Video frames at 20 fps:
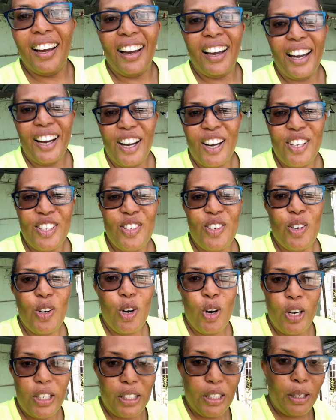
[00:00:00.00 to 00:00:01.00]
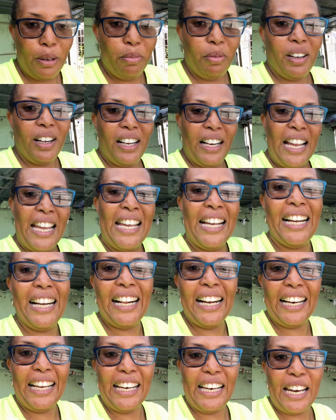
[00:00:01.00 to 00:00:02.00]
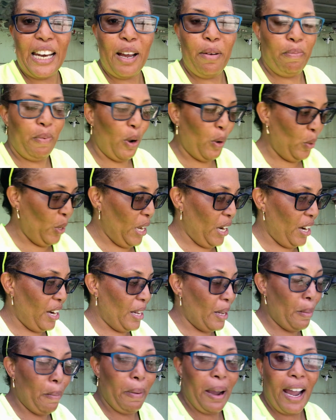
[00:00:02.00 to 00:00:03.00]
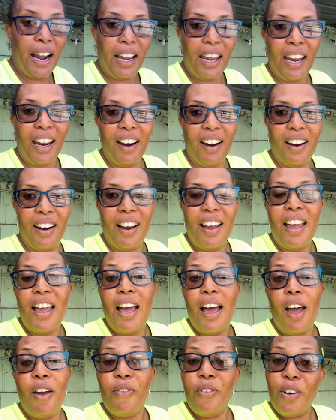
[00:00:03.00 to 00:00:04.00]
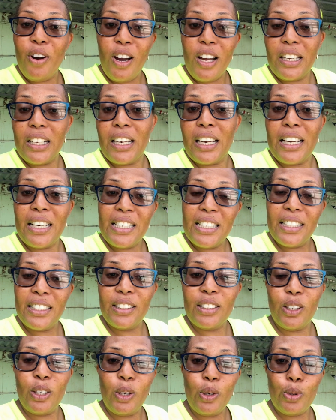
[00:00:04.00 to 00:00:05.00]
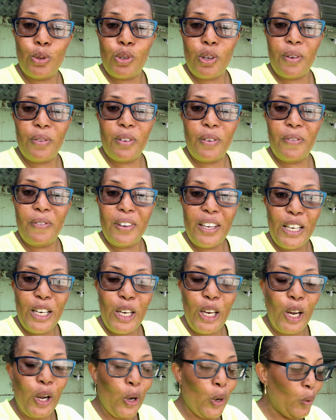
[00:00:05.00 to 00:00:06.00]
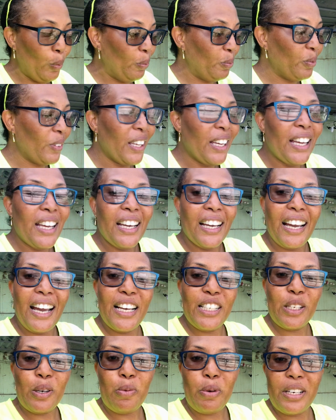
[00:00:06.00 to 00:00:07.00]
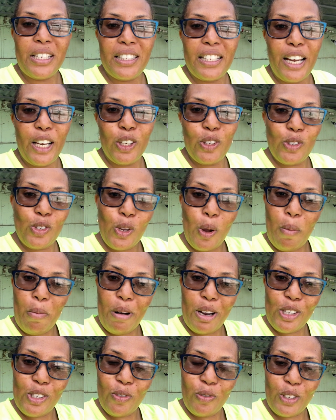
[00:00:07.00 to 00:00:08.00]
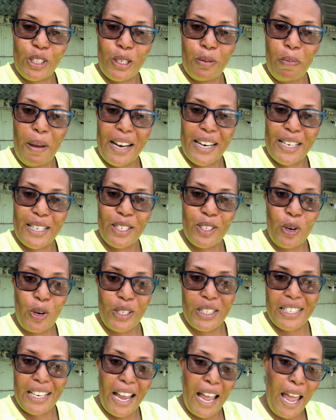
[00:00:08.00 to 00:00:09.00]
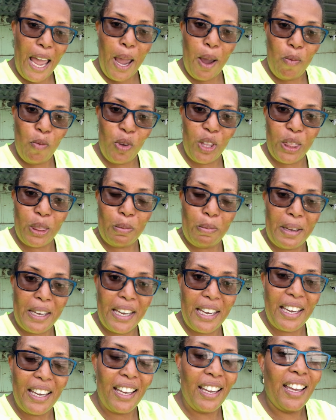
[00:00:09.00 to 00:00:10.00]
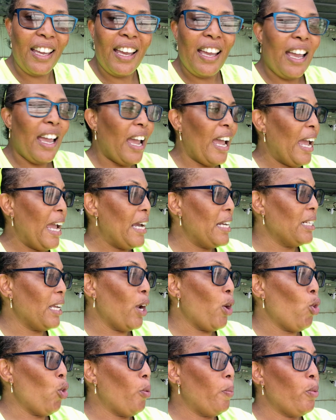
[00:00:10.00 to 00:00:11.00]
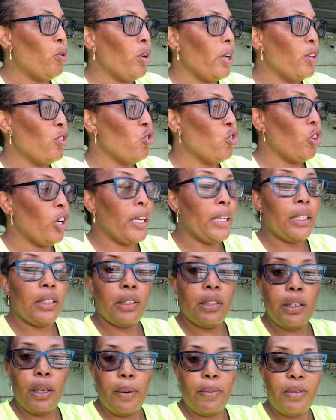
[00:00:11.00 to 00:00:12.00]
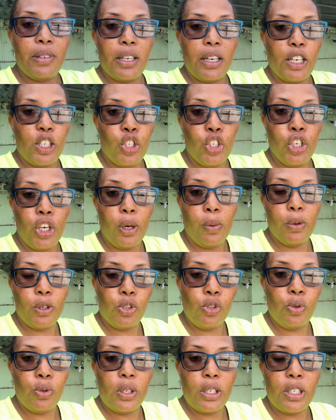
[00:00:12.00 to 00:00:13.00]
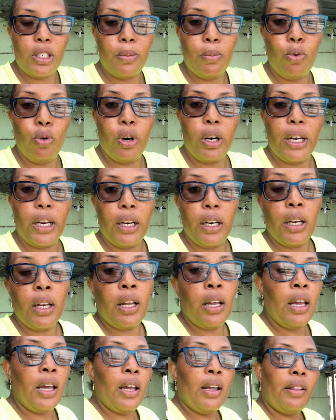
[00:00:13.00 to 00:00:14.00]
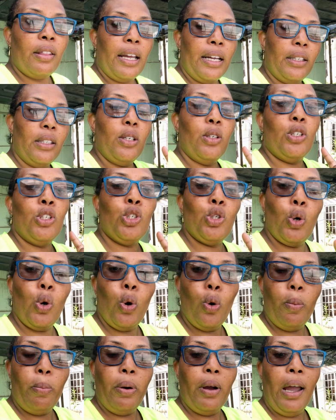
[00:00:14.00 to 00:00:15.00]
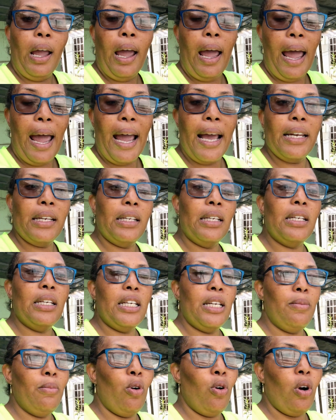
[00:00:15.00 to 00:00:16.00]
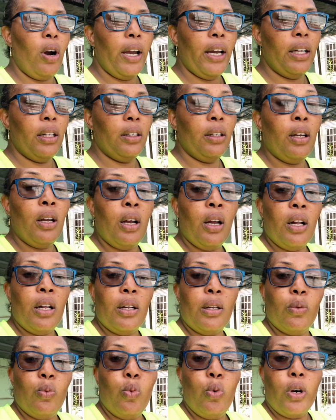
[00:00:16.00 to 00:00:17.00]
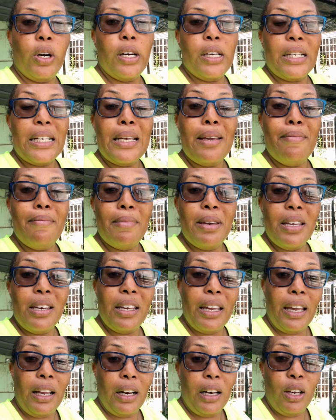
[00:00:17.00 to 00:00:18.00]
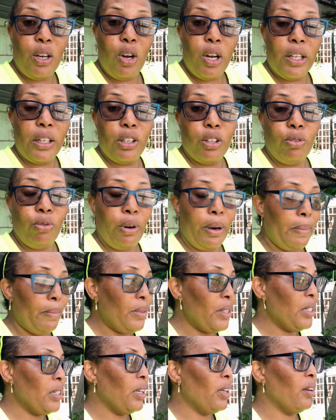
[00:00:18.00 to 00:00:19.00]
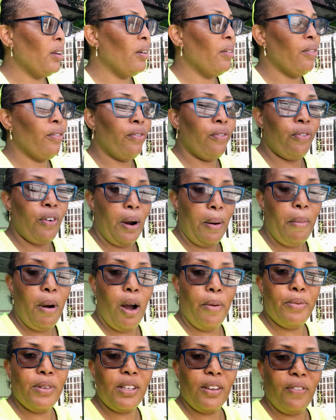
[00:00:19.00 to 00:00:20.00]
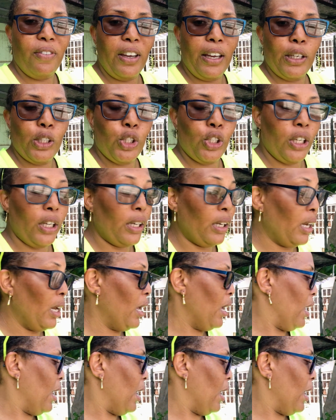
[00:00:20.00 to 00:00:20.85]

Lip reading: I got so caught up cleaning up out here in the back here. I forgot that I needed to close off the video. Guys, I want to thank you so much for spending your time with me. And I hope you enjoyed the tips that I shared with you this morning. That the soap and the neem oil work immediately on the thrips from observation.